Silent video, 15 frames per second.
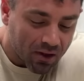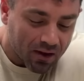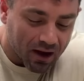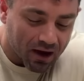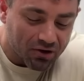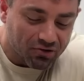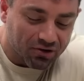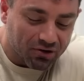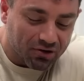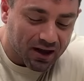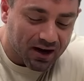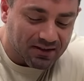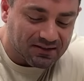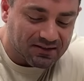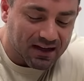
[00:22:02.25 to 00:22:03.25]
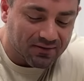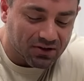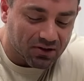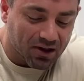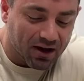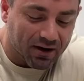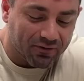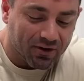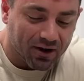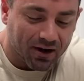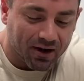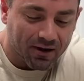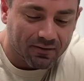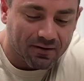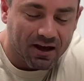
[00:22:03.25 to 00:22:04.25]
I usually do that. It saves a lot
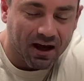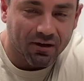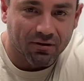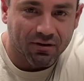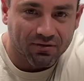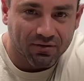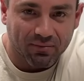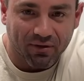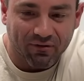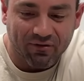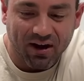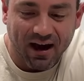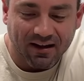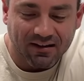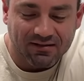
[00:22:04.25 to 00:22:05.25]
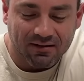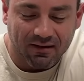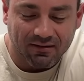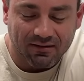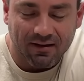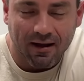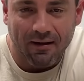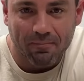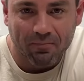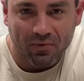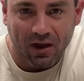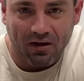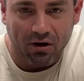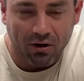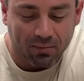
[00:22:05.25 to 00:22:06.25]
of calories from the fats because
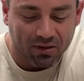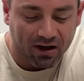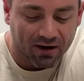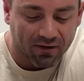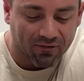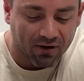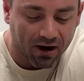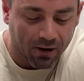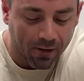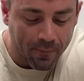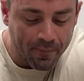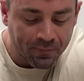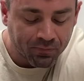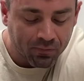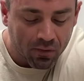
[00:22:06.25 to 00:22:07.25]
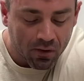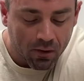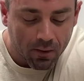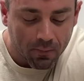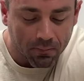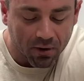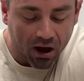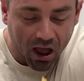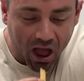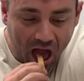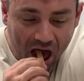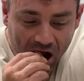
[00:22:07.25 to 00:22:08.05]
I cook them in the air fryer. But